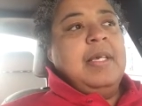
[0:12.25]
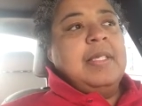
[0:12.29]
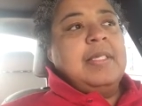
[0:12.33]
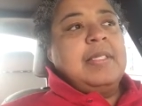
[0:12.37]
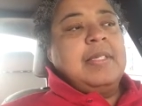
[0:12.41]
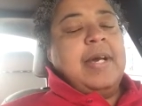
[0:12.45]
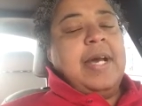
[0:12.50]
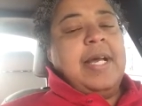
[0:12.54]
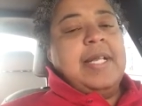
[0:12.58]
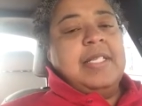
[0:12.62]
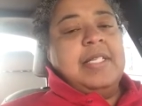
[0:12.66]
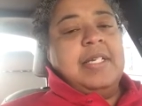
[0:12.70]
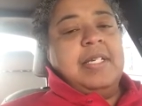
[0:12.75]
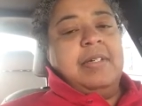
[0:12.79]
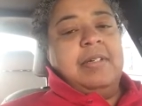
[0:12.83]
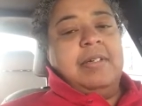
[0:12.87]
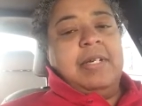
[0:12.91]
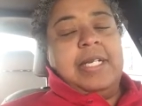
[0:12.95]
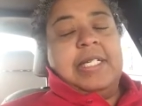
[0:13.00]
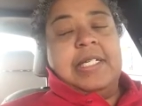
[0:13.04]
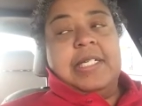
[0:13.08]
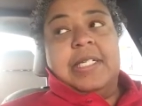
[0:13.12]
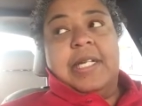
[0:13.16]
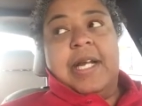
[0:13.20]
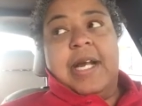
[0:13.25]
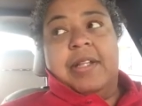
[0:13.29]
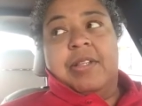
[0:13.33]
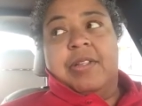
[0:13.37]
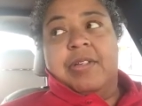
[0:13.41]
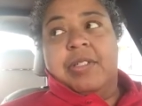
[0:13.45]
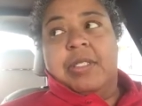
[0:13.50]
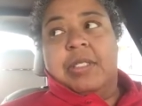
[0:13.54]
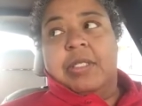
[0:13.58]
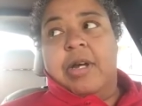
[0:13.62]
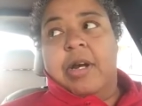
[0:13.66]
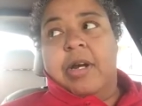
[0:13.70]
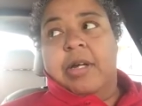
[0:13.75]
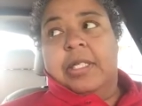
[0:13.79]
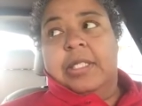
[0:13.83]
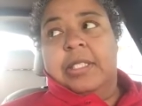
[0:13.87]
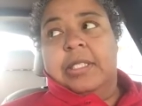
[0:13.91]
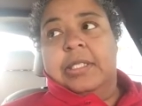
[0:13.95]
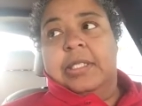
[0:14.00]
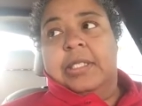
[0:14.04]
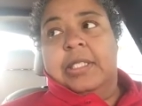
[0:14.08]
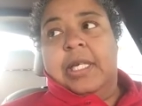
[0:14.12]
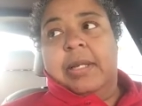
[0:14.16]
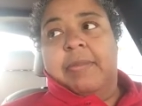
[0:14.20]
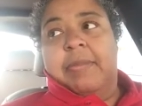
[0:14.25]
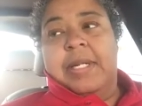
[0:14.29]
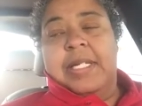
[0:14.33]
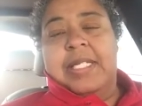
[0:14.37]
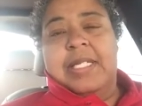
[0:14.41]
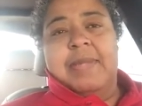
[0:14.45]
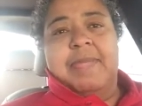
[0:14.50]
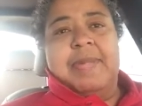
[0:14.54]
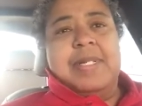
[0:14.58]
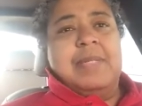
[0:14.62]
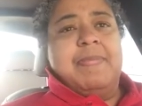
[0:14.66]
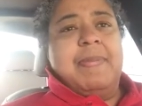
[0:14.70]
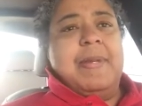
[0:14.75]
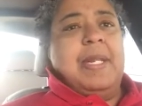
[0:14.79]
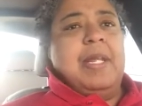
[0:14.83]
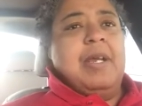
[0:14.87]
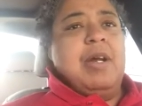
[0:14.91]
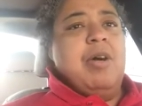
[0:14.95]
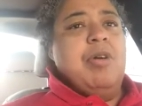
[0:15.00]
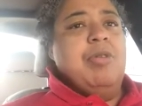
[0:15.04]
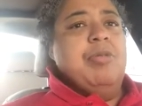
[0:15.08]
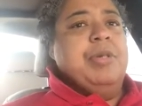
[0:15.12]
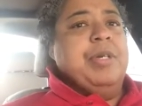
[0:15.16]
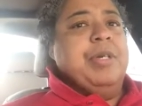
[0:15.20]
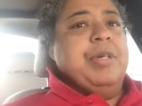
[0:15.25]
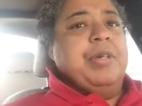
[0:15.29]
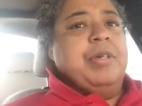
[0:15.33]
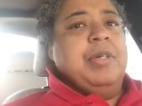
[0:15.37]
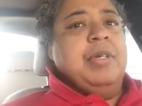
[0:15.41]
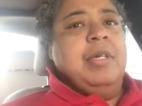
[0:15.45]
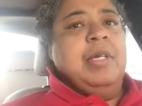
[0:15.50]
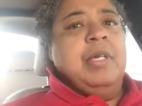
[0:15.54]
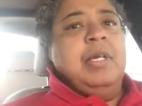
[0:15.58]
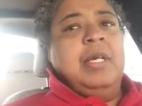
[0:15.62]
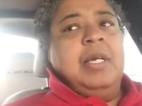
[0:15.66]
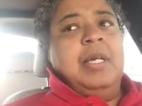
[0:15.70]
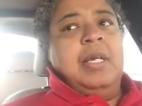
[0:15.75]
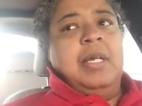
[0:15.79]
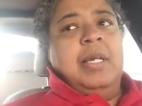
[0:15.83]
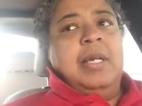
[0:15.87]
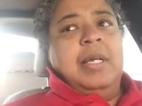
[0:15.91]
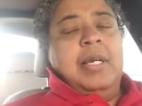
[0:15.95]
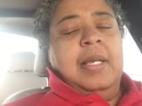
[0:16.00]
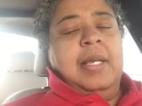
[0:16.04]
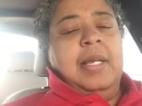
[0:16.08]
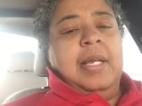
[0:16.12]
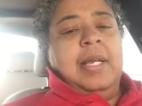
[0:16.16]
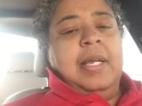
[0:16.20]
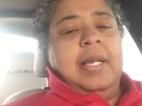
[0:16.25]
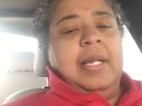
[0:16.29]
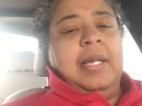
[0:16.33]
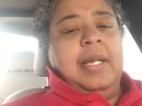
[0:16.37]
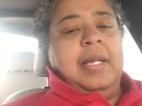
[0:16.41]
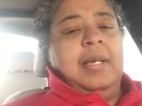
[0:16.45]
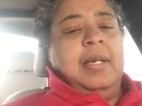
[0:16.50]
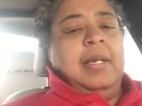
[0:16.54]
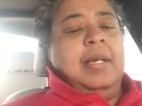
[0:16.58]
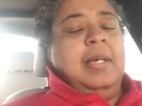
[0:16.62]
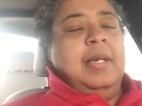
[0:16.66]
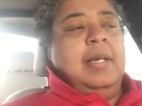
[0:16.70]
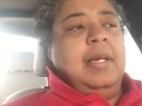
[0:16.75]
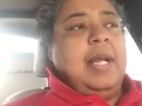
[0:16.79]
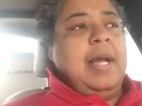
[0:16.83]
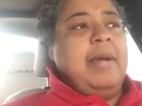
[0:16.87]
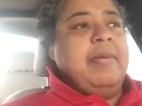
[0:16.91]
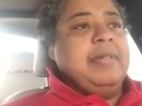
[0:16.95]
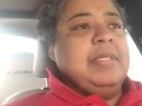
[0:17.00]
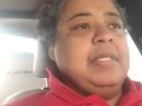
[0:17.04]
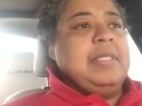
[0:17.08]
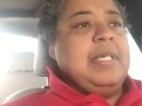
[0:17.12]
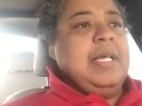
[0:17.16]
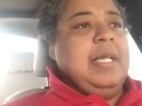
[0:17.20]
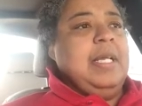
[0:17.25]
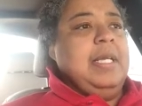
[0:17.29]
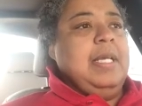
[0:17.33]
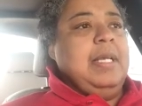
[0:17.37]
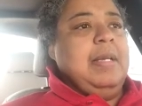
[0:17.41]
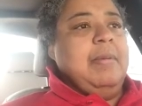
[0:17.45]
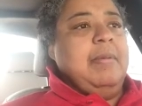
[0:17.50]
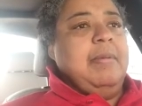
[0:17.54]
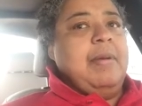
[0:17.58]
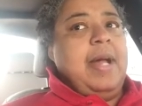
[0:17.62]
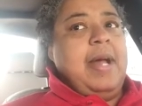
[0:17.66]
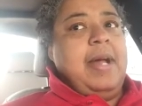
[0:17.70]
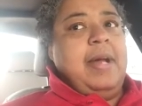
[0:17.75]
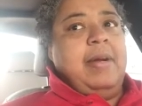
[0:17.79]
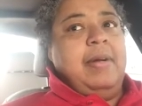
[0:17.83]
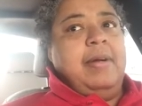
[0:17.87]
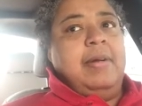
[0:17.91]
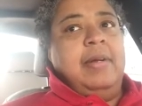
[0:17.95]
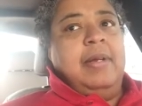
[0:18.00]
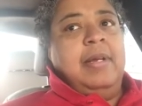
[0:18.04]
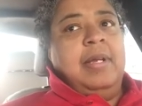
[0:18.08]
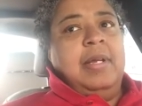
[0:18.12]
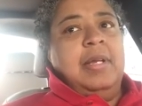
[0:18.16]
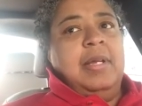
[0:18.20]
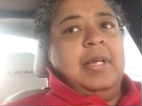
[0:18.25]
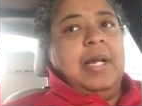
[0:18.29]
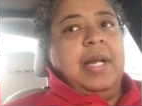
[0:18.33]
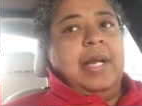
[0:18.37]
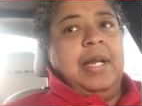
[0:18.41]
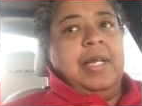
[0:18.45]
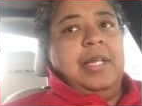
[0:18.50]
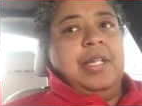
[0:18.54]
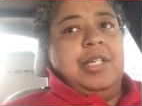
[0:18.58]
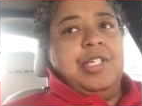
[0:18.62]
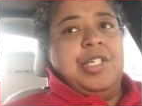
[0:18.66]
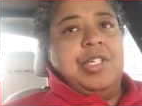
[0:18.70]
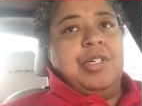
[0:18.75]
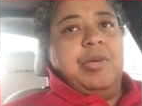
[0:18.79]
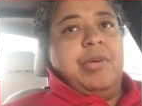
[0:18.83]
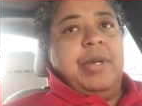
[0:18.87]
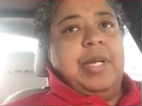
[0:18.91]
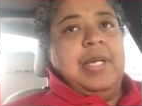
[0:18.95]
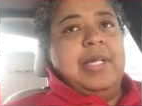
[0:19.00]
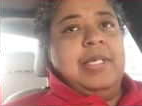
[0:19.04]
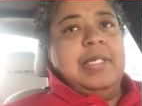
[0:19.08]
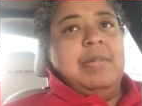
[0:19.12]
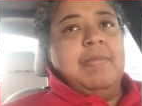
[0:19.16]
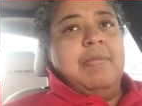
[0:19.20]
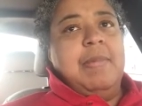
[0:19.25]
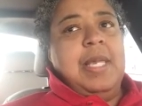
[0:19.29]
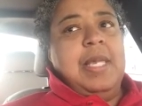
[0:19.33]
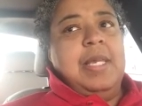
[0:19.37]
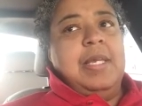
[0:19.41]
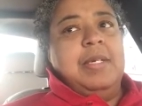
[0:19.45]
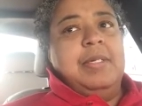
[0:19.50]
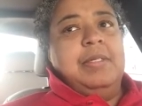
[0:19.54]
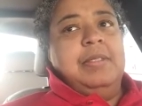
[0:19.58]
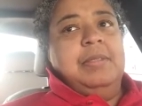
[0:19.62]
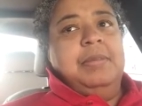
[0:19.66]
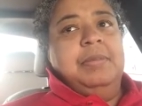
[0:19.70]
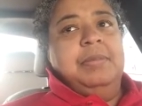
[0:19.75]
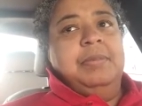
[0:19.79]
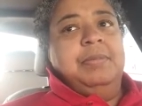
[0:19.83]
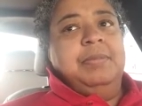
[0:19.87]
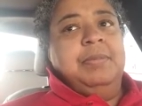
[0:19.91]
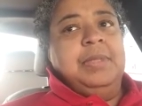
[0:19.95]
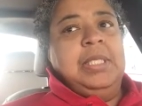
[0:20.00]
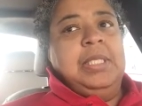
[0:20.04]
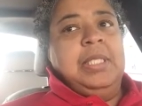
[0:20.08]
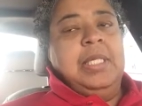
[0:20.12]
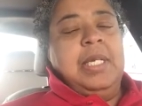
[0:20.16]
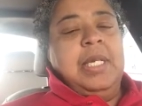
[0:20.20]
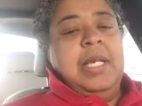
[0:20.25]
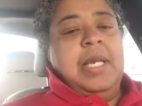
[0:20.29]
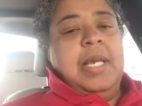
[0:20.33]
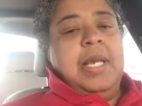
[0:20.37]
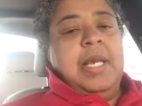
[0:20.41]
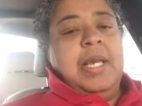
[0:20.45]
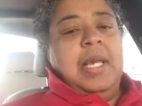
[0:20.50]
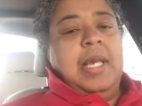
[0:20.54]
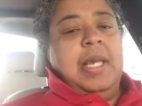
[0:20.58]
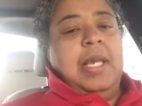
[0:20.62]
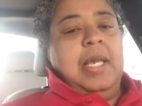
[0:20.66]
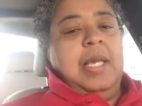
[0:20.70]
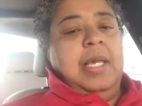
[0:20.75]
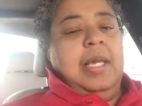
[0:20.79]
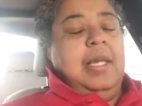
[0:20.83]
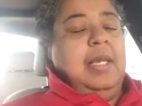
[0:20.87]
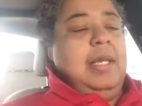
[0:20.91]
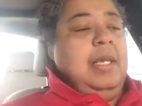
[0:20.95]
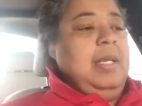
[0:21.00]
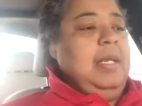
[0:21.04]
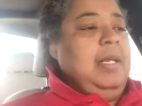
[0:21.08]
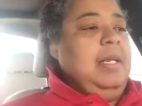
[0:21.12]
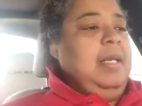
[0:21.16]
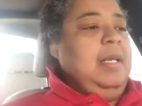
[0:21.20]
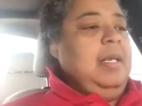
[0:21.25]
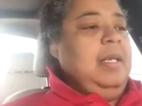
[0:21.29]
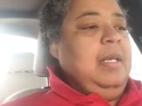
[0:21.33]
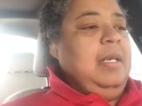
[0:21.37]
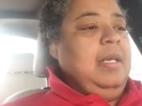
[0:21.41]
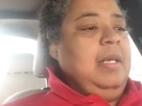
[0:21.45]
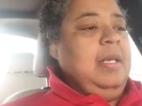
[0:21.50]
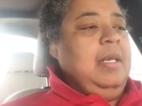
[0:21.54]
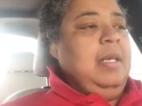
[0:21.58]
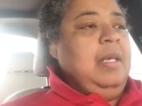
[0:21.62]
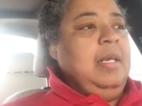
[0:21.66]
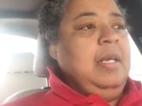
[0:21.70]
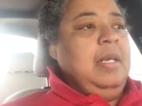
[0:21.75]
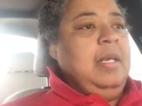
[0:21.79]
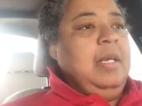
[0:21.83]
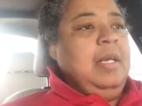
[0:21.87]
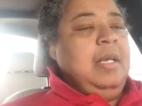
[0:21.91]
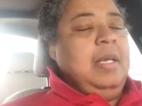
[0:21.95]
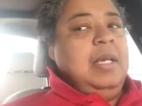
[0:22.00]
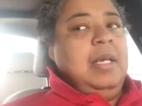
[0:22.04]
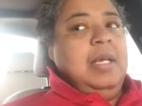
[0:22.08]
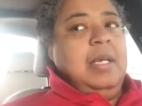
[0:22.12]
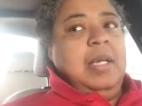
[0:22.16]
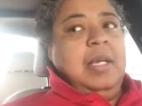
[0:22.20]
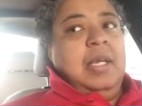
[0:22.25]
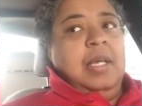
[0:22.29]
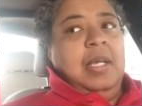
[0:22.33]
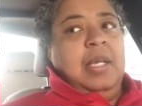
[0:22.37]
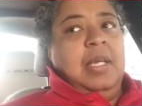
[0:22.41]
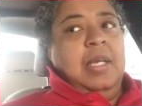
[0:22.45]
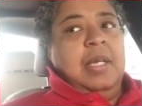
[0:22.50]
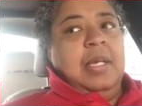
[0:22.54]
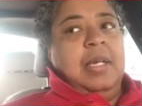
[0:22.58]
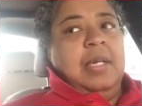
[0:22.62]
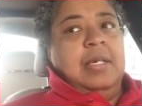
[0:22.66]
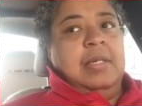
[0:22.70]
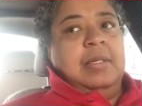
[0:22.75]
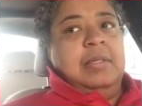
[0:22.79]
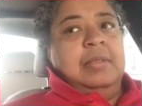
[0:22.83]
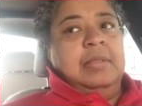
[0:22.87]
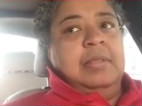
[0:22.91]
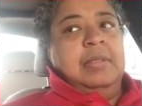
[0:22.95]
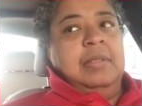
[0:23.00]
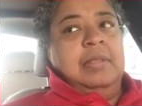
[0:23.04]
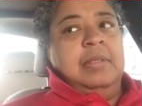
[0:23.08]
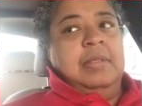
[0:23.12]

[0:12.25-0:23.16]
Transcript: So I told I just got through talking to him. He must be the owner. And I was telling him how I enjoyed his meal. And, you know,